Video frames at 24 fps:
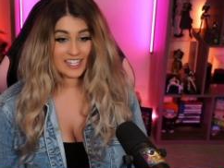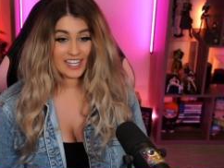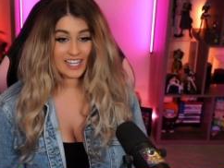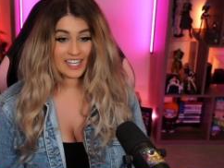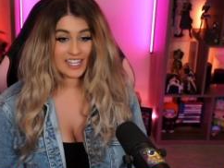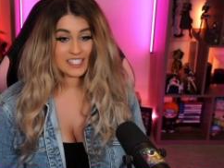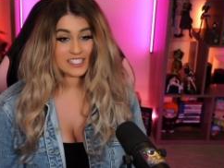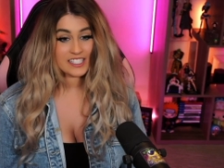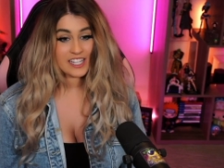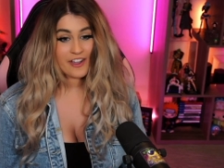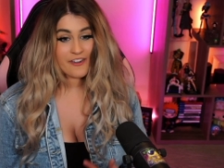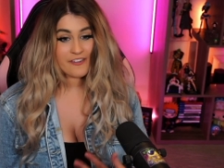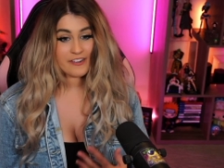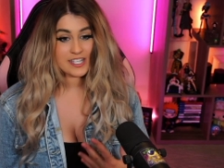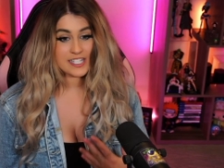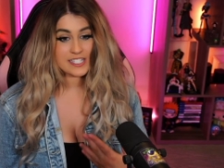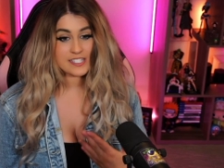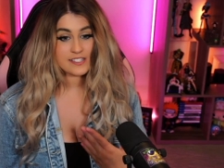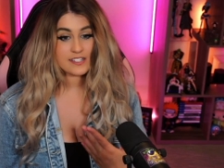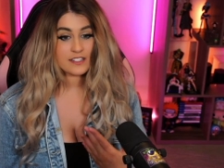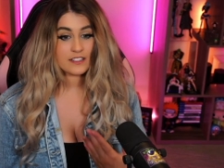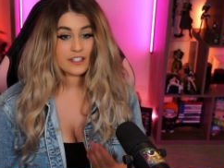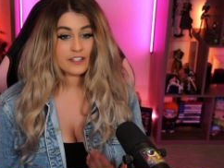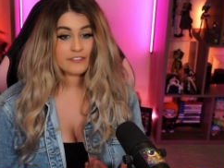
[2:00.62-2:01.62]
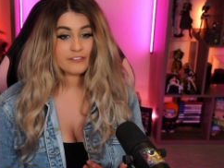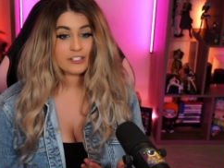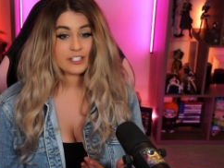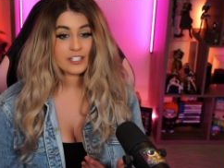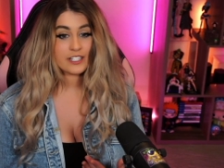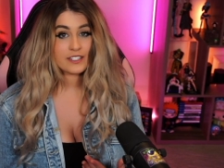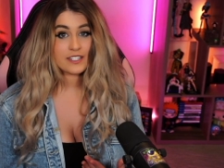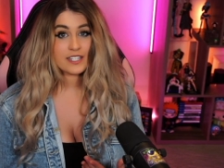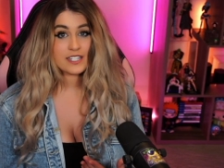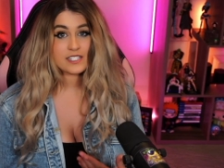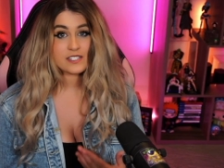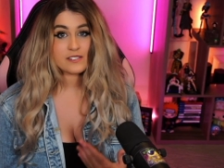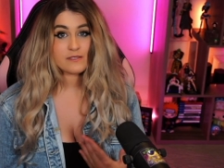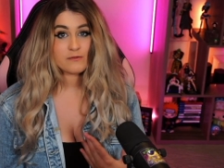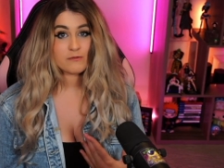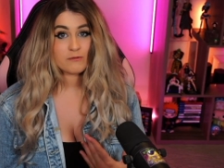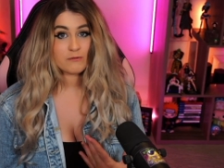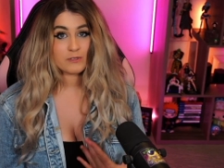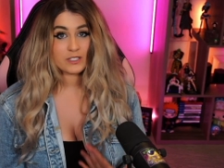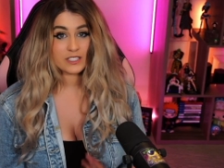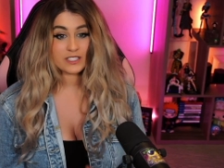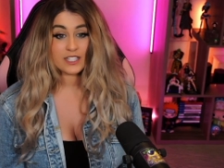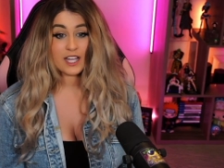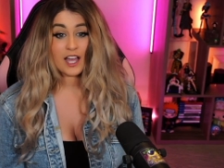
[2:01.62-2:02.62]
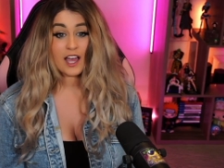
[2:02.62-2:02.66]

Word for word: and how he's delivering this with